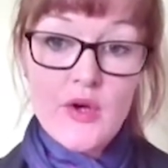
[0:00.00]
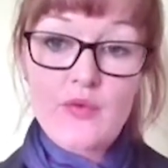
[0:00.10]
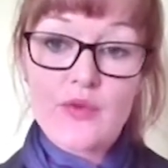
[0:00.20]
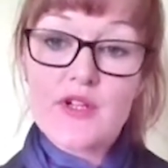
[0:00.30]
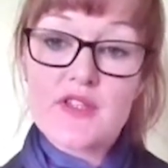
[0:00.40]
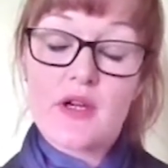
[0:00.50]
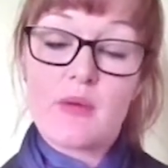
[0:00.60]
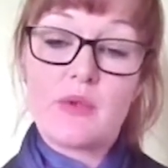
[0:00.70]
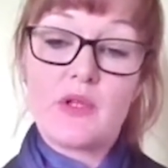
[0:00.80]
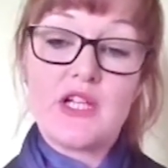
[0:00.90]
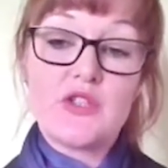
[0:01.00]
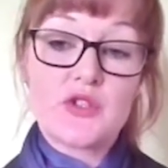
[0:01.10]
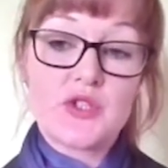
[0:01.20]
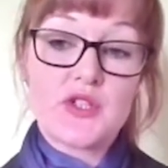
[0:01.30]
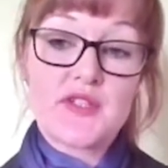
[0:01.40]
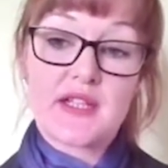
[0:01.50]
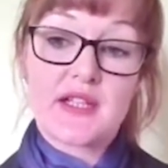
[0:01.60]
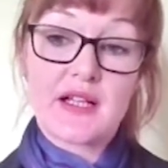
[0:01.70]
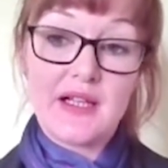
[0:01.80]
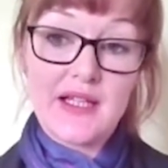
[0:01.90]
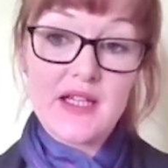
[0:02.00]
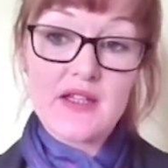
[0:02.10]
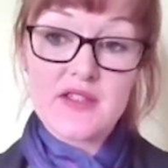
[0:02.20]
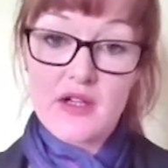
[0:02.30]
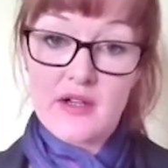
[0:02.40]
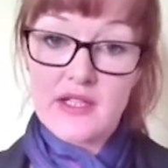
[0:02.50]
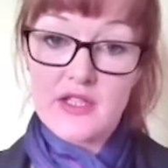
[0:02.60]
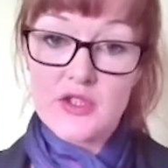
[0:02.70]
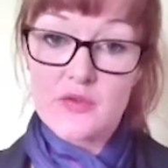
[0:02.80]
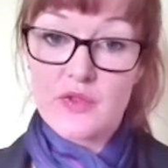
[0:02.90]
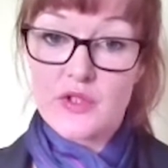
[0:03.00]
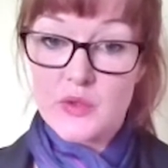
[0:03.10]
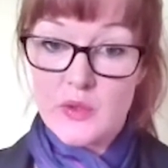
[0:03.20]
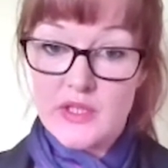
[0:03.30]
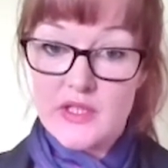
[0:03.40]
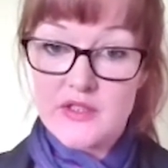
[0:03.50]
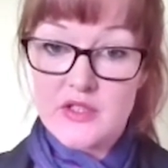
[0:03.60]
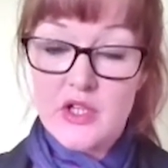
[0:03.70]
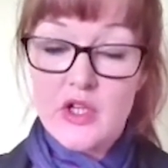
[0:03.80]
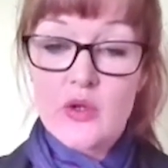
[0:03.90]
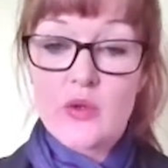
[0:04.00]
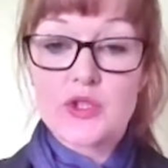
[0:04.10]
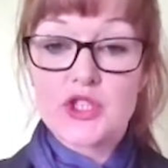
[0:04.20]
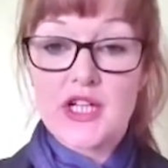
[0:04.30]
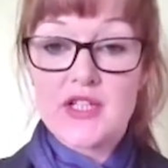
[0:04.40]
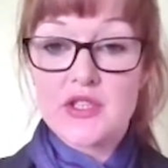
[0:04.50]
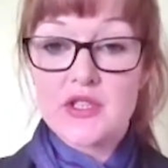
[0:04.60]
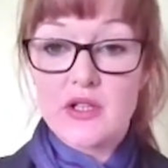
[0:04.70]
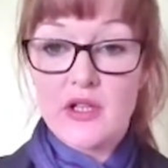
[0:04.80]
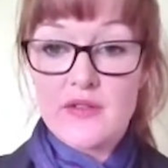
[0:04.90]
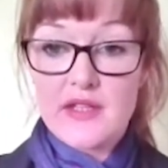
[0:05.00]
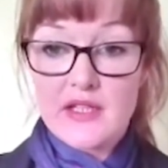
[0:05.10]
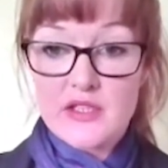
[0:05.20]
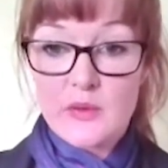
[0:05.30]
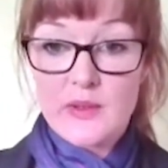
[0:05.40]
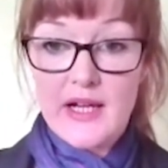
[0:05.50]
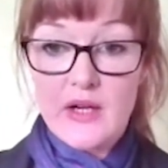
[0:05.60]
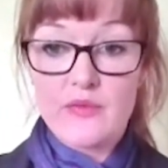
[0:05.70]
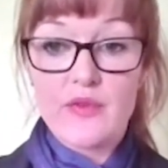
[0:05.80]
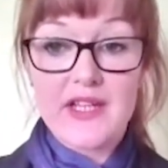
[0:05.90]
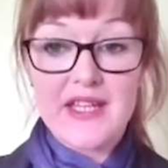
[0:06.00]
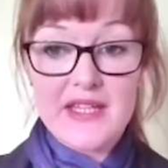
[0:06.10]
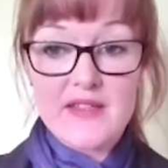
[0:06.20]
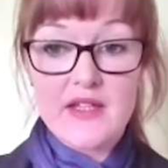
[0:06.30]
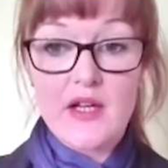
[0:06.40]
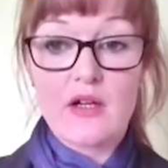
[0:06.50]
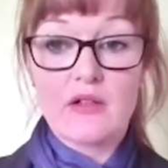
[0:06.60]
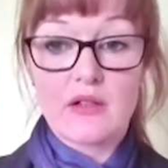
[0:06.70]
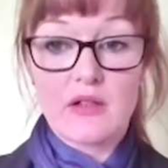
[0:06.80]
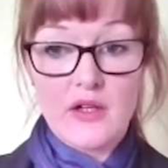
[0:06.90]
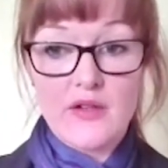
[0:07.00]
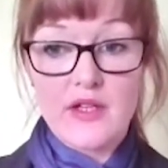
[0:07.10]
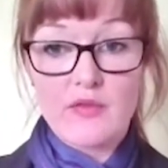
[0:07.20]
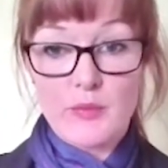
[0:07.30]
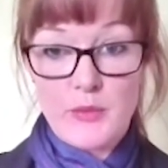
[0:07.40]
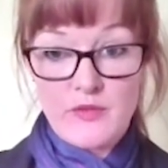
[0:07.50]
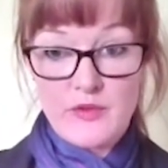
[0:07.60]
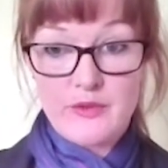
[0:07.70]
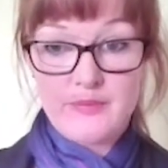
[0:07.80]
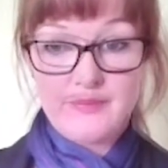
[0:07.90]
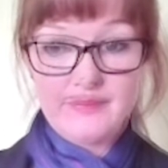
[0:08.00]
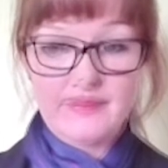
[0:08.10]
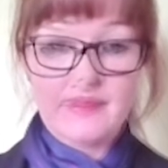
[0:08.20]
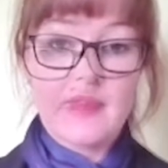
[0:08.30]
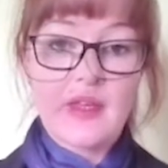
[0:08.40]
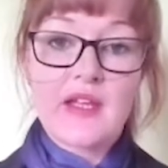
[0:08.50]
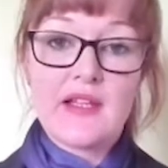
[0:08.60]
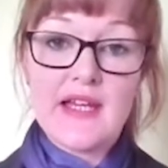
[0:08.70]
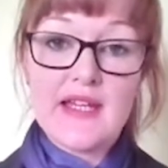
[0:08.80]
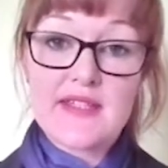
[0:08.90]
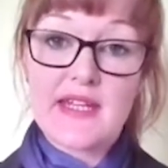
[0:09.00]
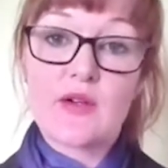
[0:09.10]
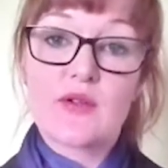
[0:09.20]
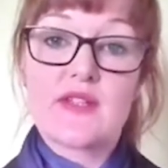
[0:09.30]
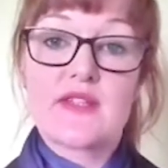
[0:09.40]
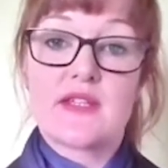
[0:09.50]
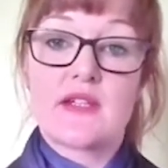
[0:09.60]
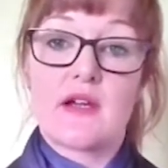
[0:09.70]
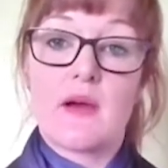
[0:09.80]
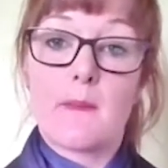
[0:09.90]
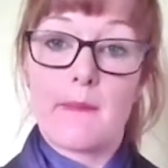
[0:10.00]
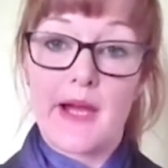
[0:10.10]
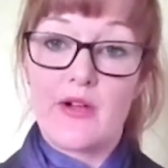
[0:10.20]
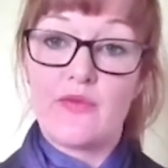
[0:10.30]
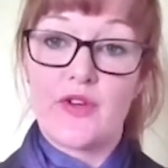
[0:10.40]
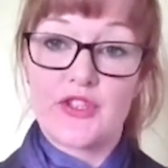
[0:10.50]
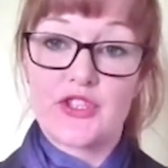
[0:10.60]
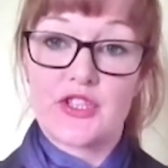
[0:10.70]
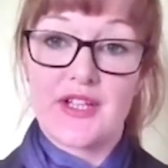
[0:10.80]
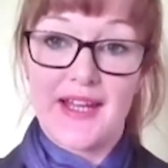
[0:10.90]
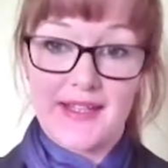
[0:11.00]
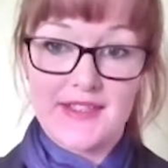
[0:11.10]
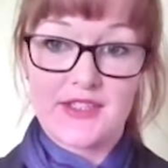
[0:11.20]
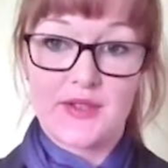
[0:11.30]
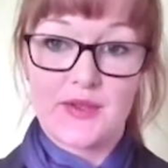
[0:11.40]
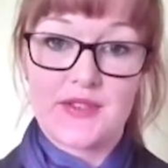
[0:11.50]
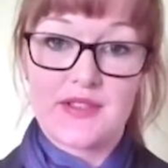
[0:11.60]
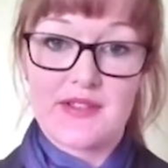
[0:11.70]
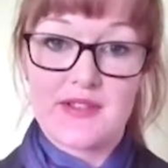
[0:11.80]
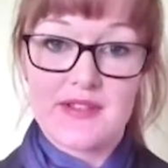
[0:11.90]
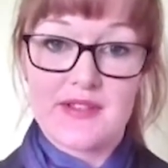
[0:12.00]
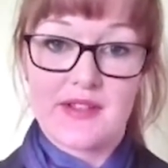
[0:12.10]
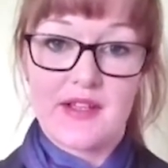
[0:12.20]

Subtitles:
For example, introducing clear signage for the toilet or changing clothing to allow for easier clothing removal. Let's now consider bowel function and incontinence.